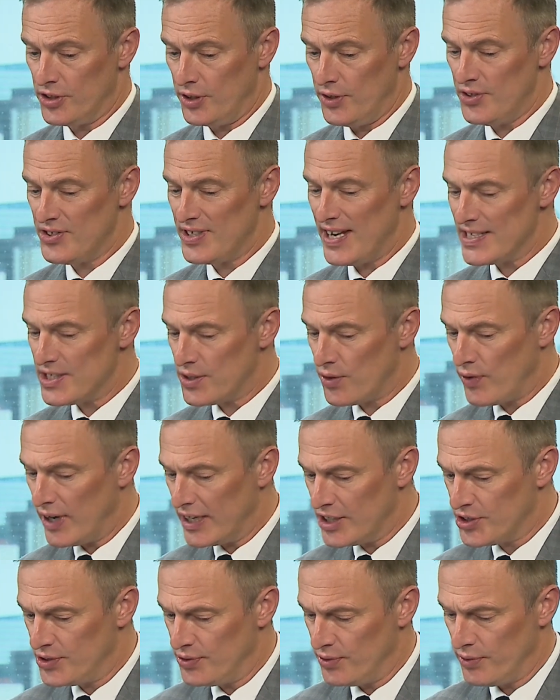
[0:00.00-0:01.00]
you say it's a
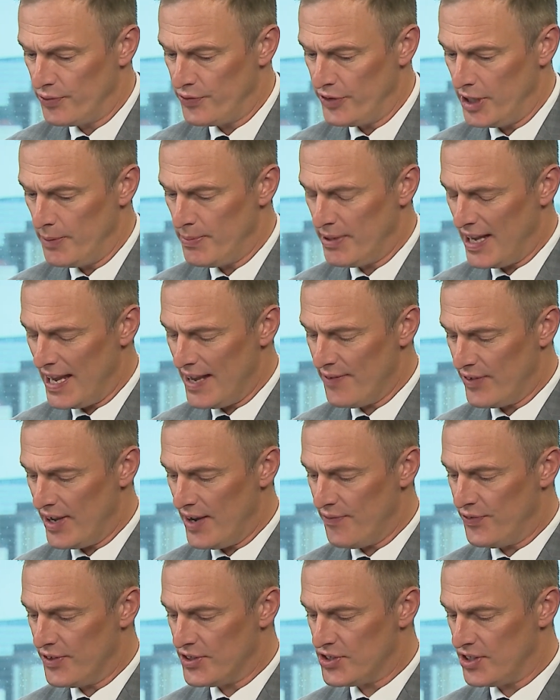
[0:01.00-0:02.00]
rational fear, but
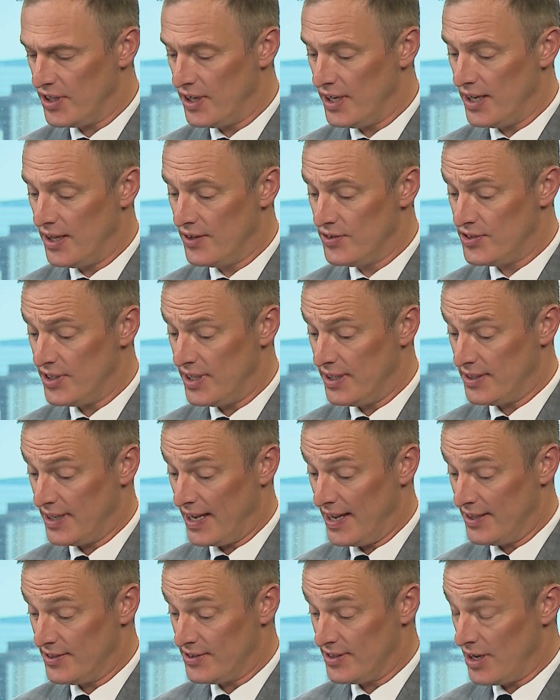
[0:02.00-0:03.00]
if the science
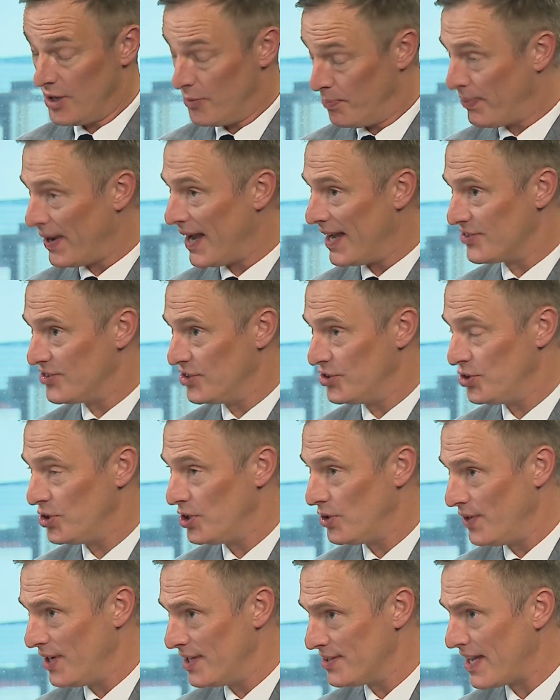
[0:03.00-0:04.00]
is at best, the
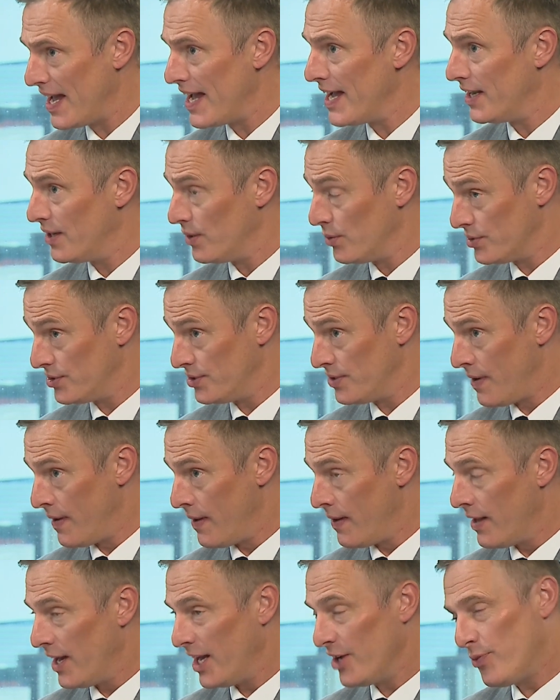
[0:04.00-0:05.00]
jury is out,
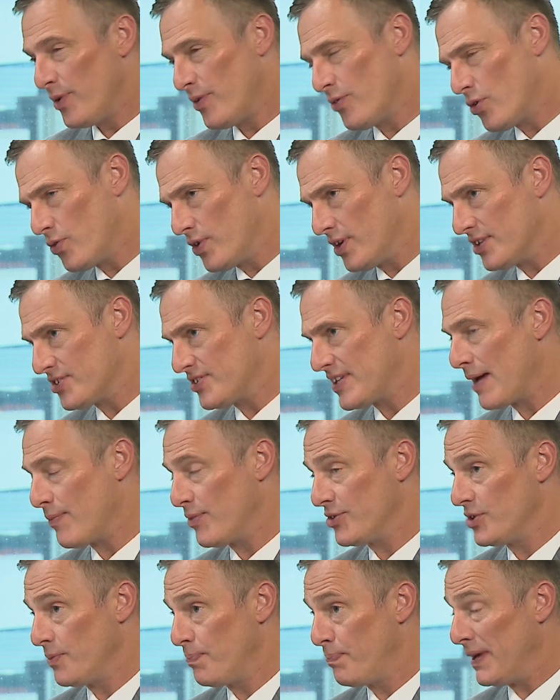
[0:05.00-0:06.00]
and if we've already
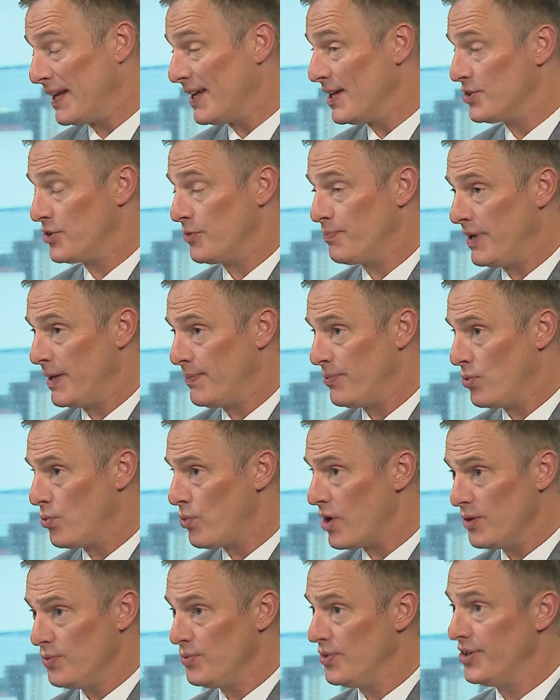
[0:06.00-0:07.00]
established that billions of people
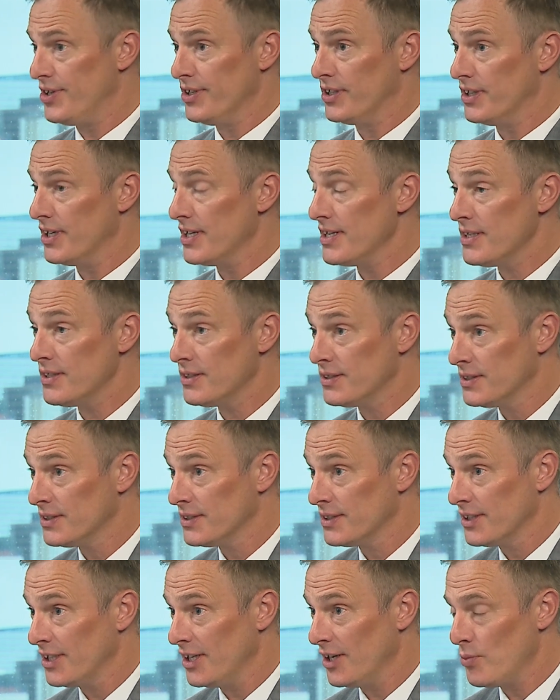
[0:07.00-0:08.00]
won't die
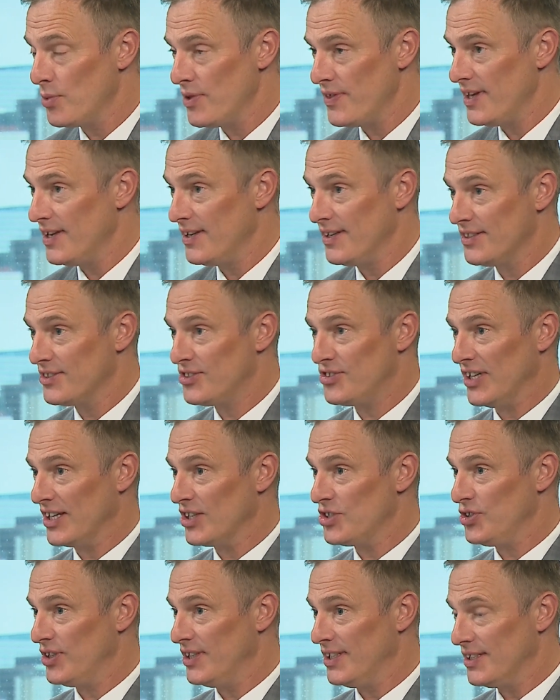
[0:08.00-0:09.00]
within
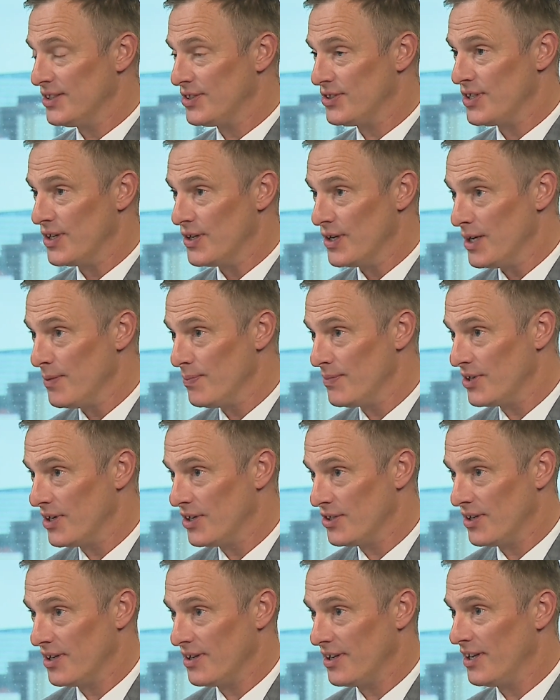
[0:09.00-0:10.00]
6 years' time,
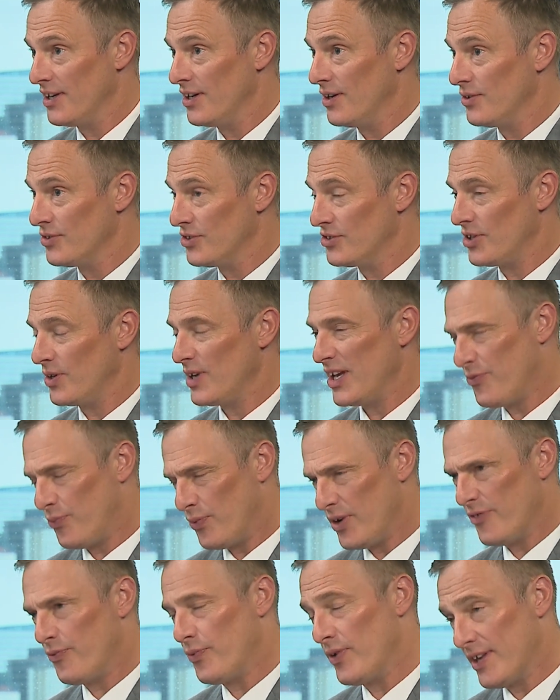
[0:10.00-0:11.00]
you know, so
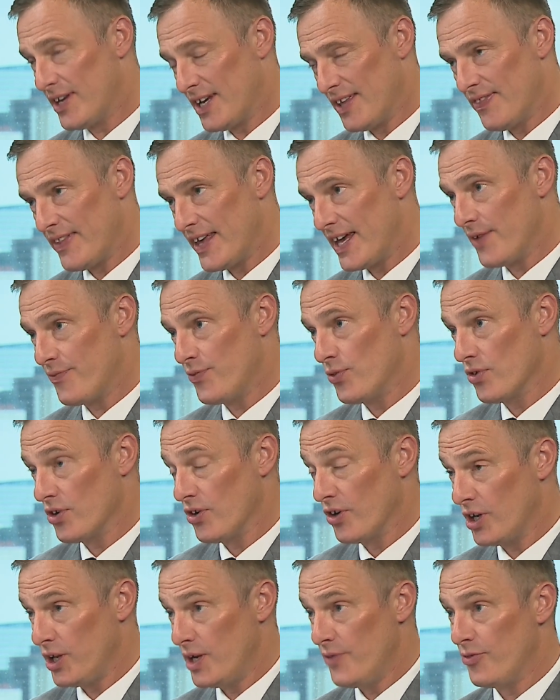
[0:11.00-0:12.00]
if we can therefore
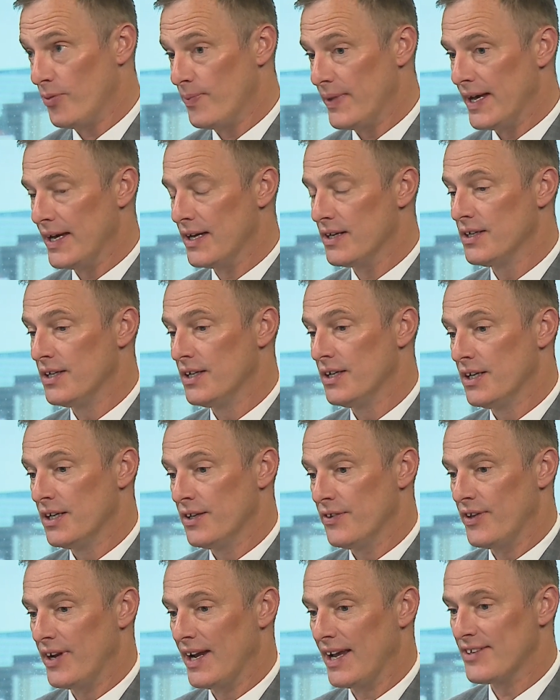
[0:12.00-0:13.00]
conclude from that
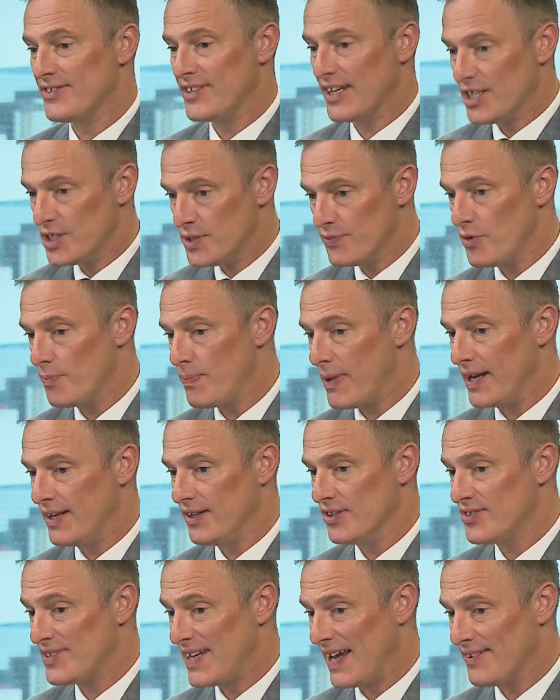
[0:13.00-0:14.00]
Extinction
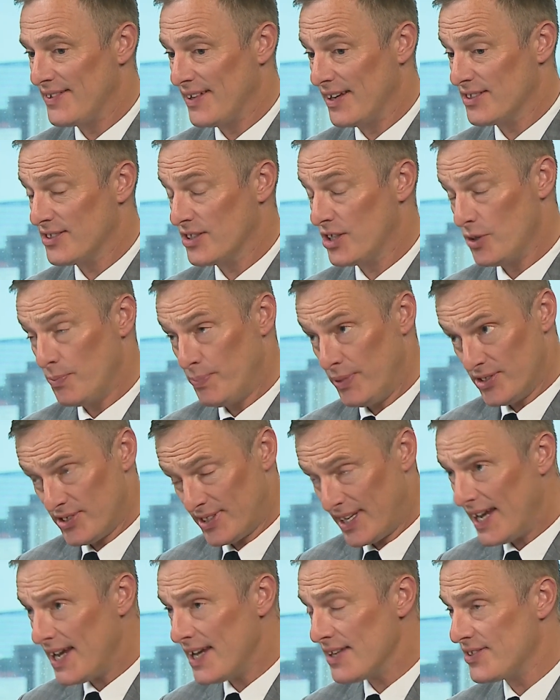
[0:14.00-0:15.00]
Rebellion's tactics could be
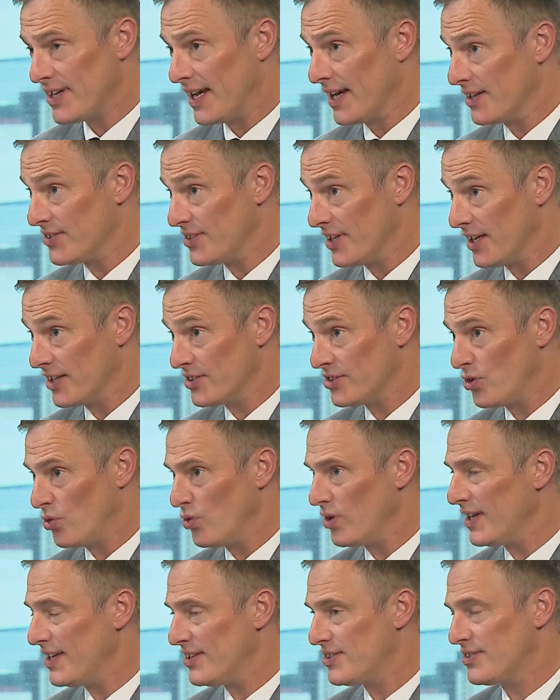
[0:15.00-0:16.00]
scare tactics, or
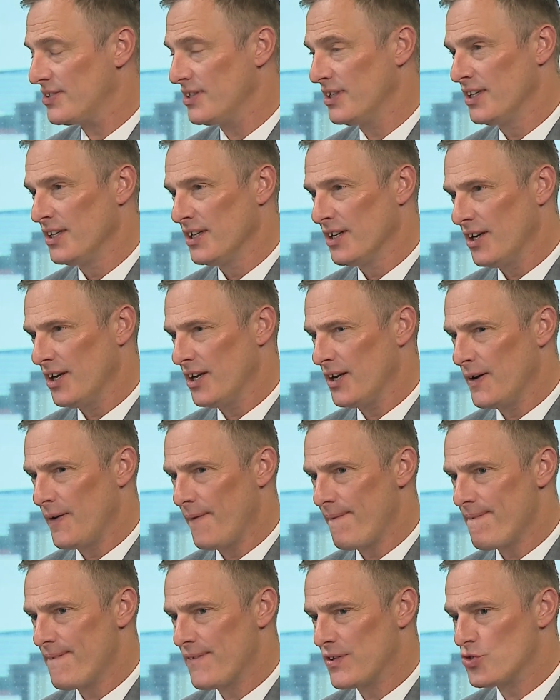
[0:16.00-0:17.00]
at least, you know,
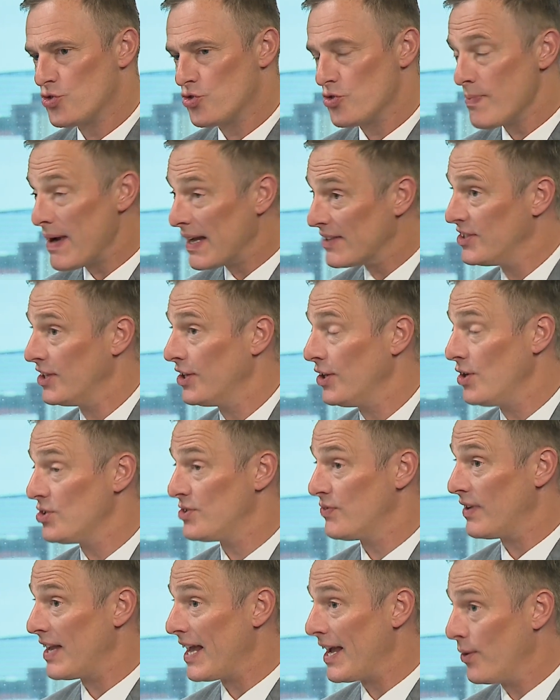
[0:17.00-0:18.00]
dramatic use
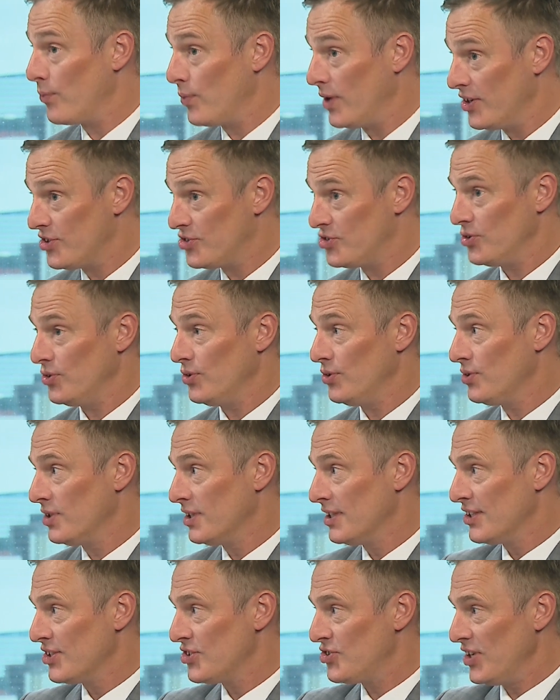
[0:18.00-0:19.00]
of language to
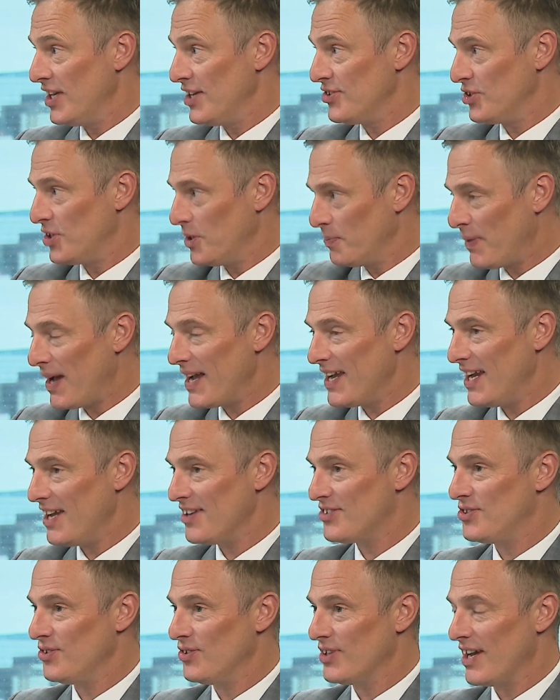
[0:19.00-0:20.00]
seize a
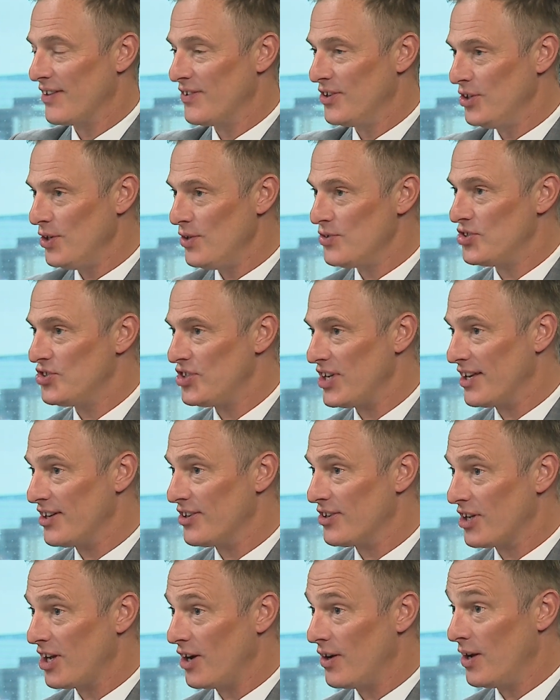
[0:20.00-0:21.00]
debate, to get the news
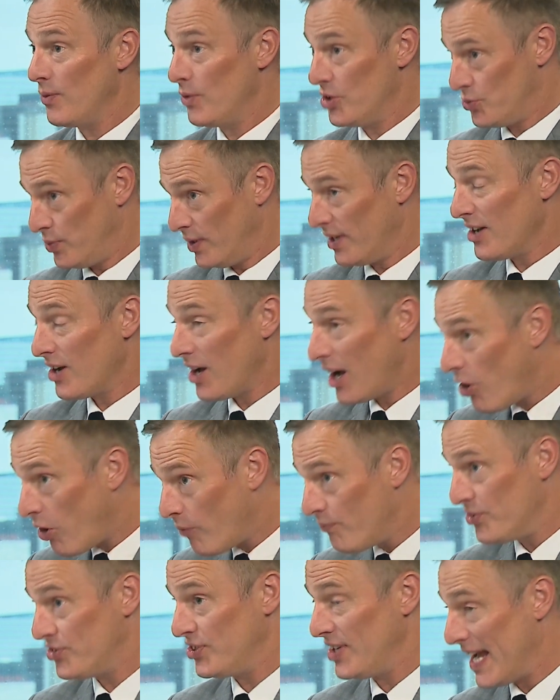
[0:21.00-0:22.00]
agenda going, which
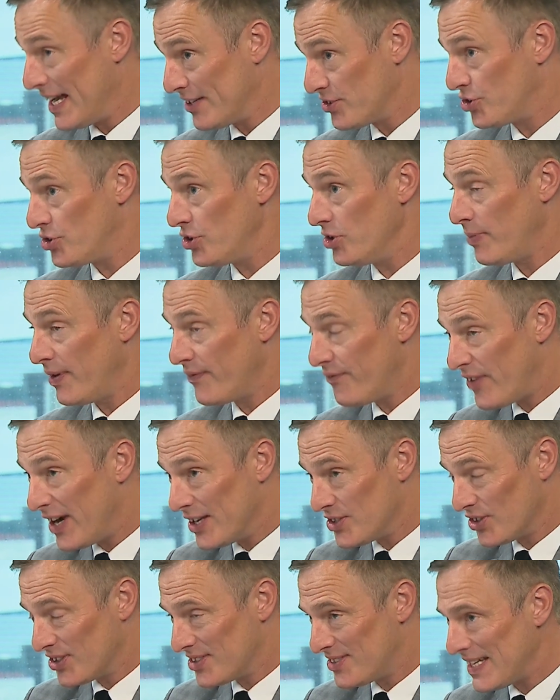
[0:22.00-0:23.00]
obviously has been very
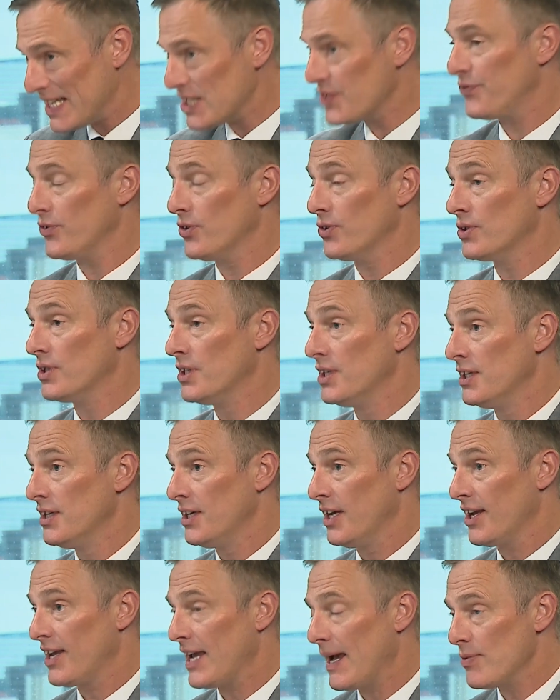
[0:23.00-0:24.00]
successful
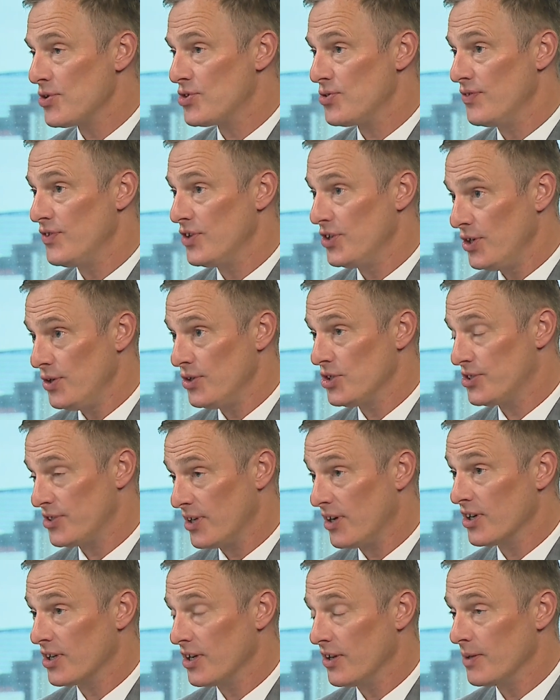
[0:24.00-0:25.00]
in capturing the news
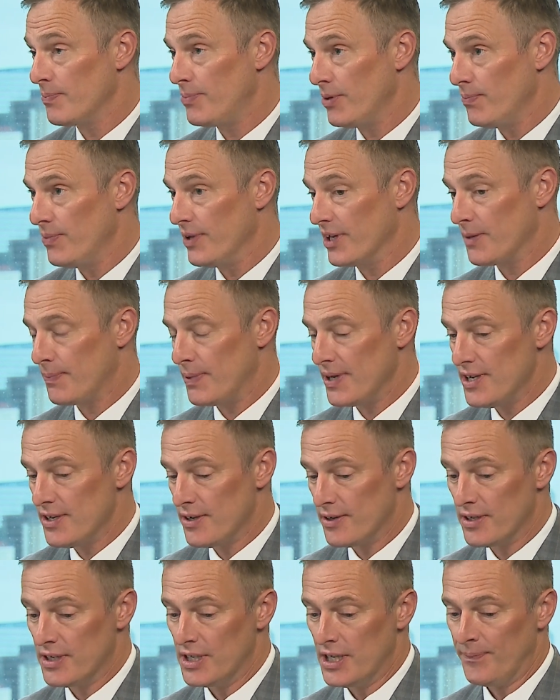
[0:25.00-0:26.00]
cycle and the public
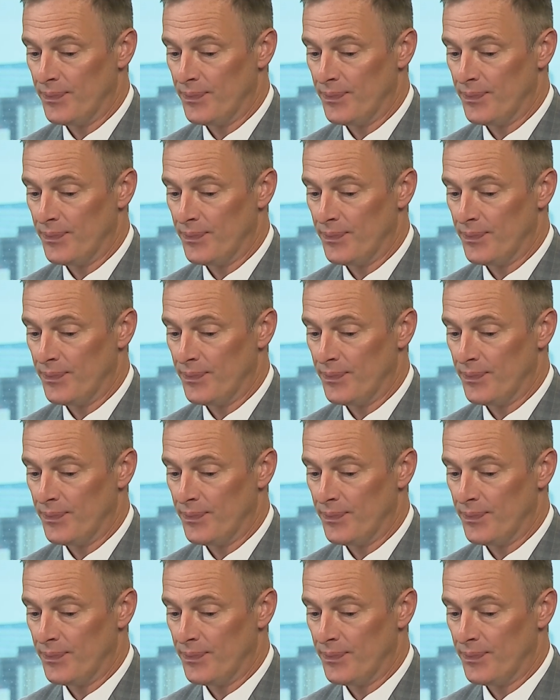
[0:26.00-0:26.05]
opinion.